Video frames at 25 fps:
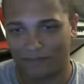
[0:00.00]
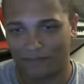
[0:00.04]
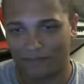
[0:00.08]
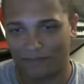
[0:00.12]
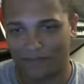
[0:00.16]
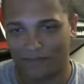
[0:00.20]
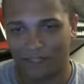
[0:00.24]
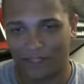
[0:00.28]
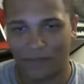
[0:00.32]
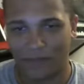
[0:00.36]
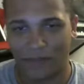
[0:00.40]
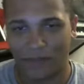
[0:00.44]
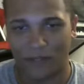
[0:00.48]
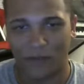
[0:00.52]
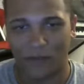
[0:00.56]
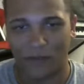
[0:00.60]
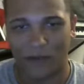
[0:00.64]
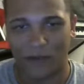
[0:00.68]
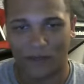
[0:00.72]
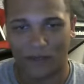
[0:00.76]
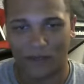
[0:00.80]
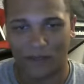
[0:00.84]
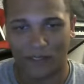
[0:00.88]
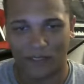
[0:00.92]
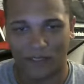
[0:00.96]
giving me new
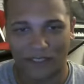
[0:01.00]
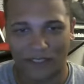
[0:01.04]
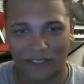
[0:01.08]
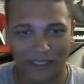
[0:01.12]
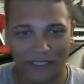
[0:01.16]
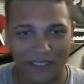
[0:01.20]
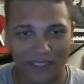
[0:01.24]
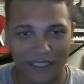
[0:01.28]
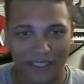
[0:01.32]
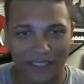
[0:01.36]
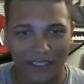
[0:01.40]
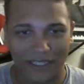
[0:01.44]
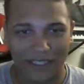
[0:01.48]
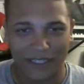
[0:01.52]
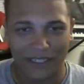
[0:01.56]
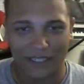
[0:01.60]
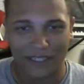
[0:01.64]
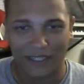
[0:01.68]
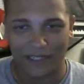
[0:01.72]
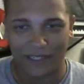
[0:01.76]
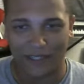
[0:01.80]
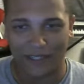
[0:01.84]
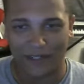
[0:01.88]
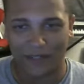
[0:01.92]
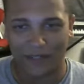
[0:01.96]
covers.
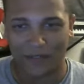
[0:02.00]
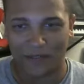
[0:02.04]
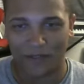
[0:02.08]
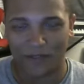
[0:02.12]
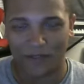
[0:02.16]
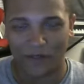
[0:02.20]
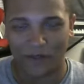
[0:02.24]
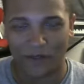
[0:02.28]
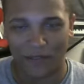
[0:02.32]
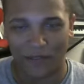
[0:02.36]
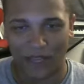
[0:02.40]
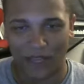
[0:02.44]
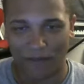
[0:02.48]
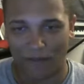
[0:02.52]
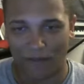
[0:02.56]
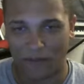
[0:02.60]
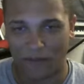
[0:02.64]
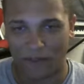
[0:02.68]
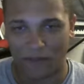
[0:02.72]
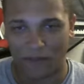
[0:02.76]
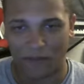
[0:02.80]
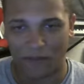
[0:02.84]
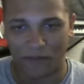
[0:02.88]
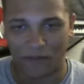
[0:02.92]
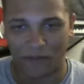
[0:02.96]
You know, you only have a
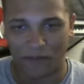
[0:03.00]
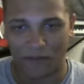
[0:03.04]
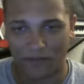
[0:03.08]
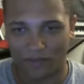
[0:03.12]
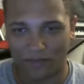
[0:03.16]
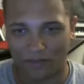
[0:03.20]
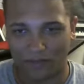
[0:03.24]
few.